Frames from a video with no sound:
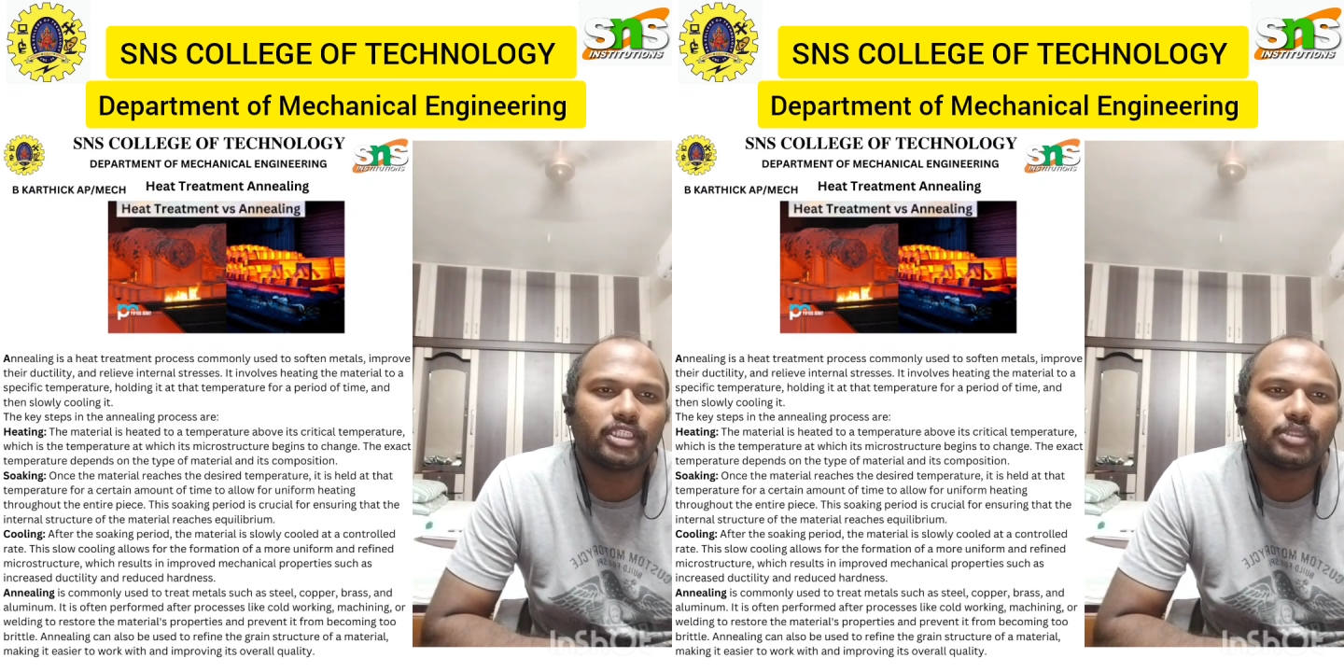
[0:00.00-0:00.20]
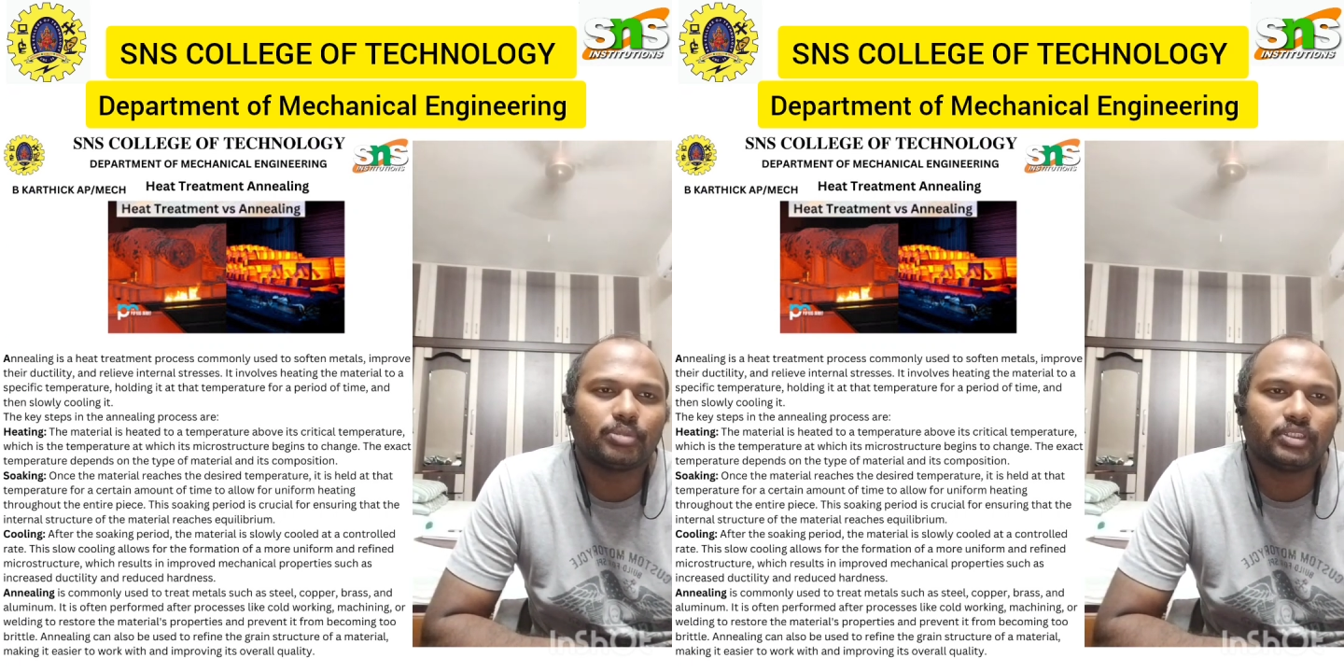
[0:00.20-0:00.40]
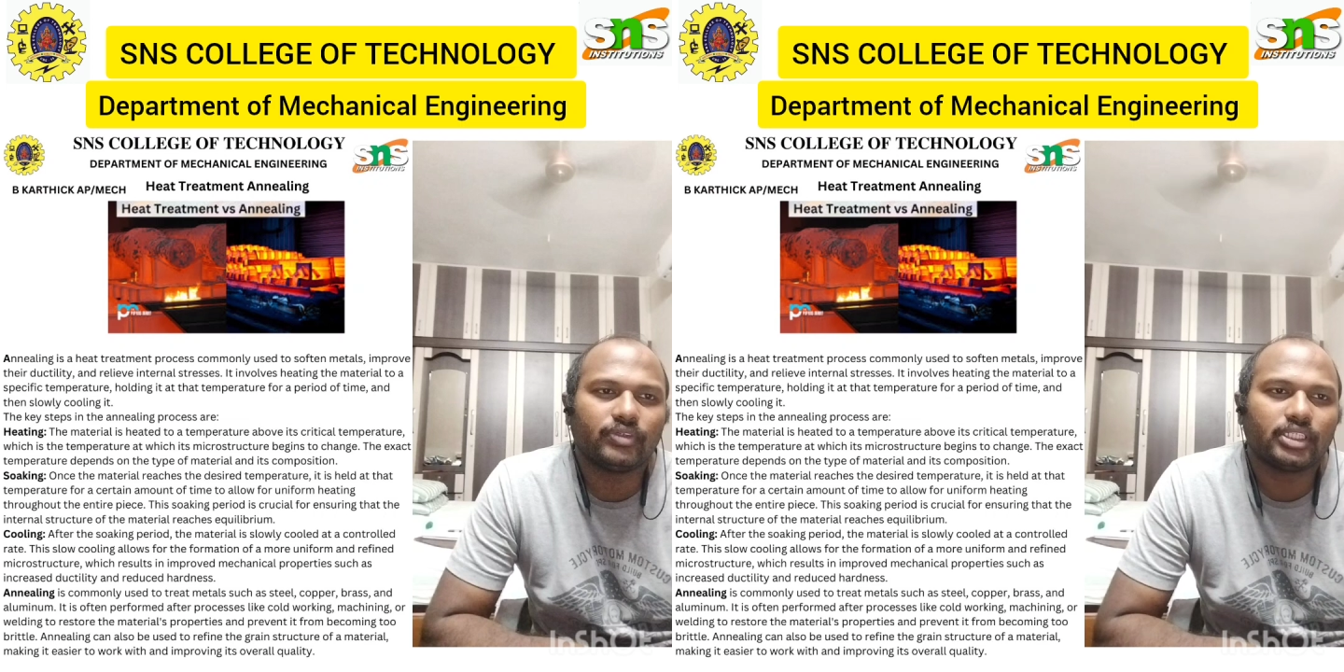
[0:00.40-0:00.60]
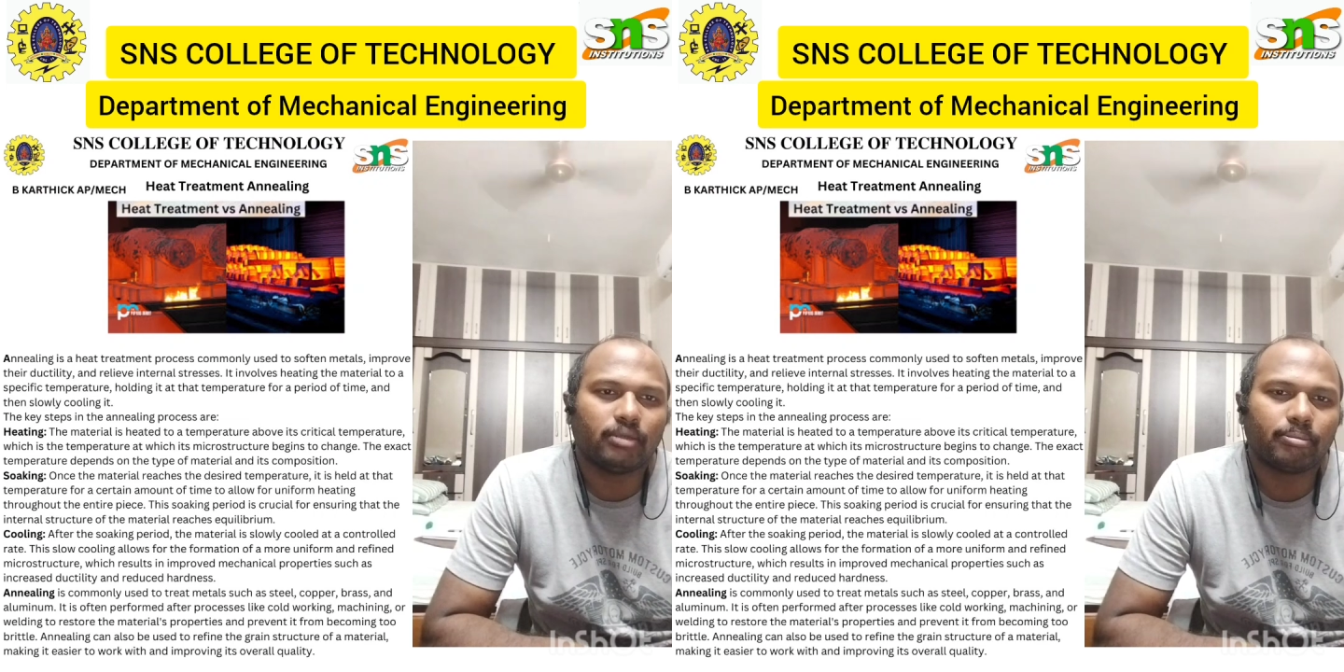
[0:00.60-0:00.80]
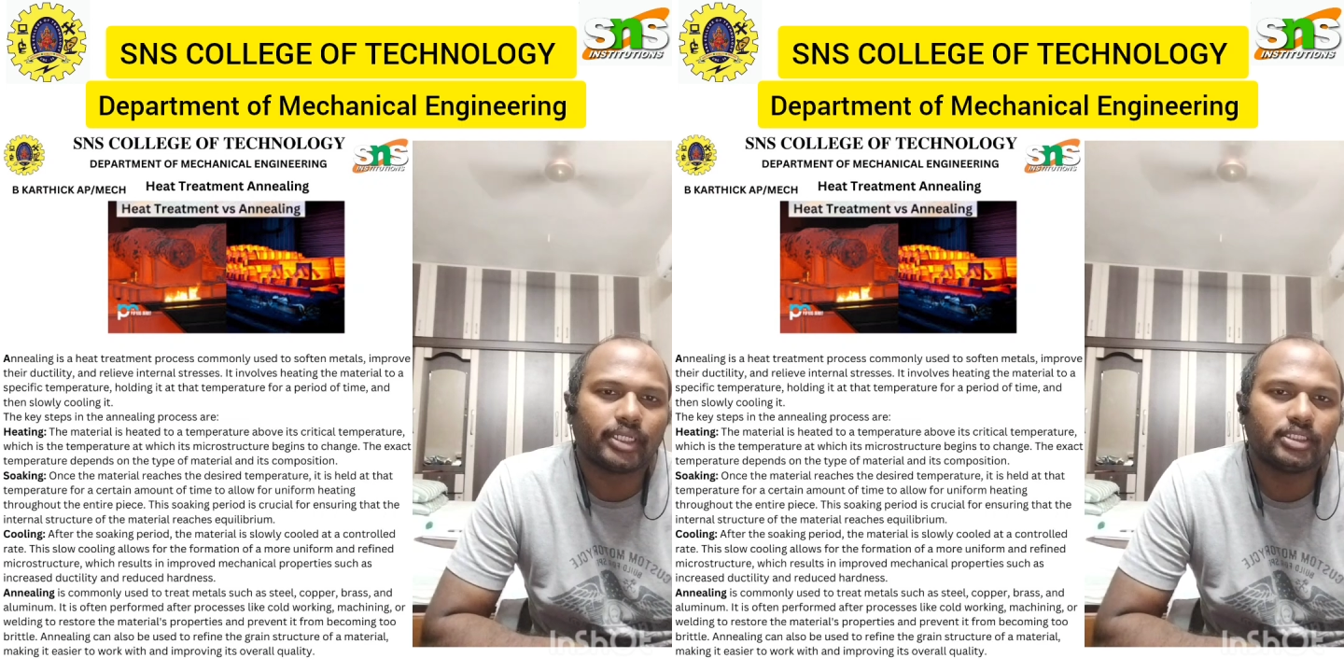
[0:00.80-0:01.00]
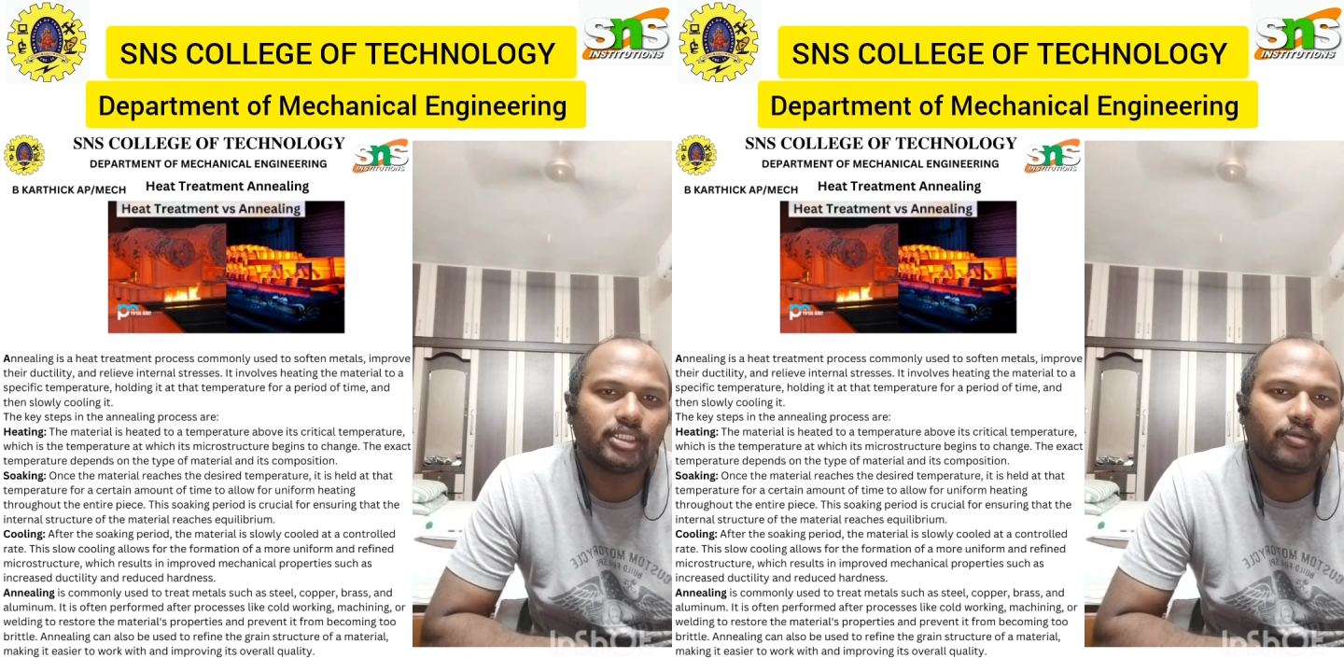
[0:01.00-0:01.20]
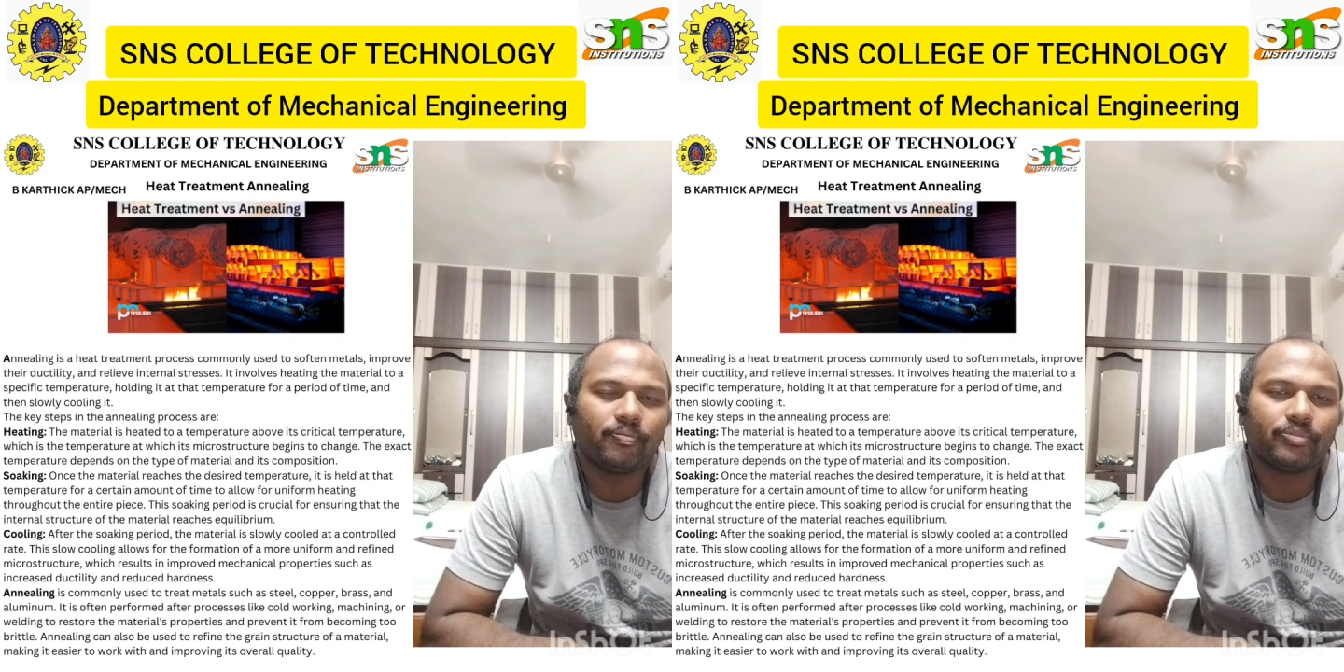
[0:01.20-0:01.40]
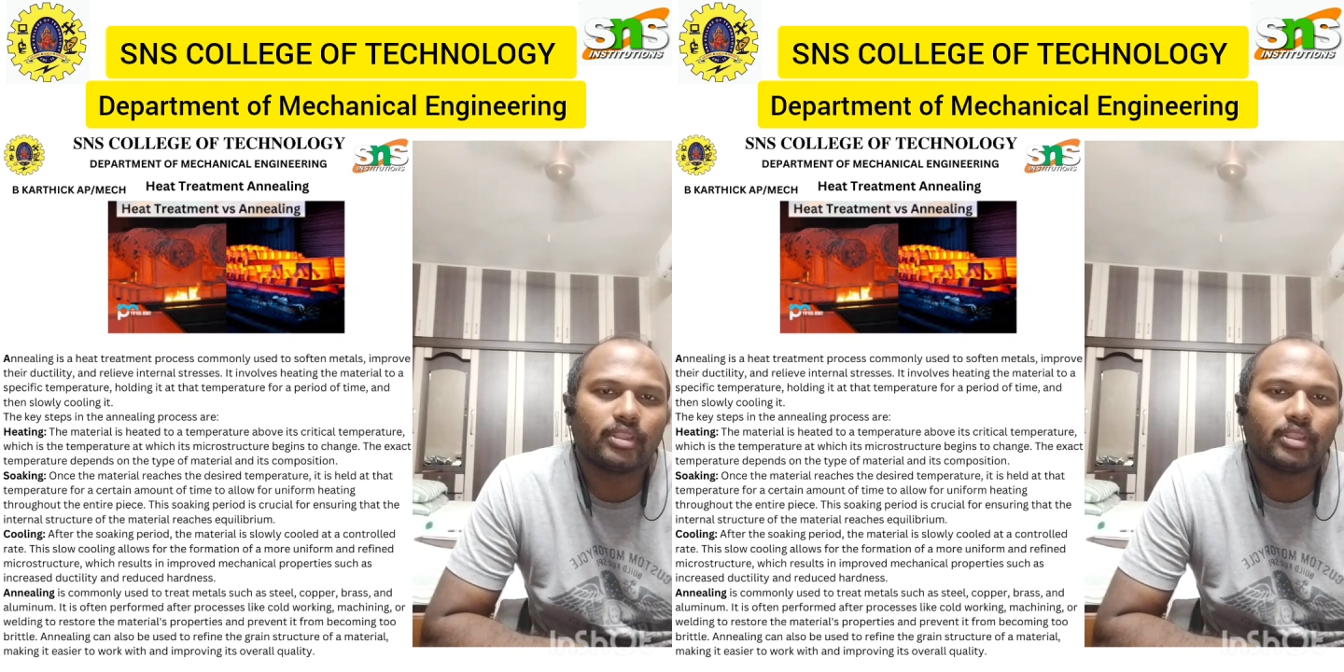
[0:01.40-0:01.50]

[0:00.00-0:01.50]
a specific temperature,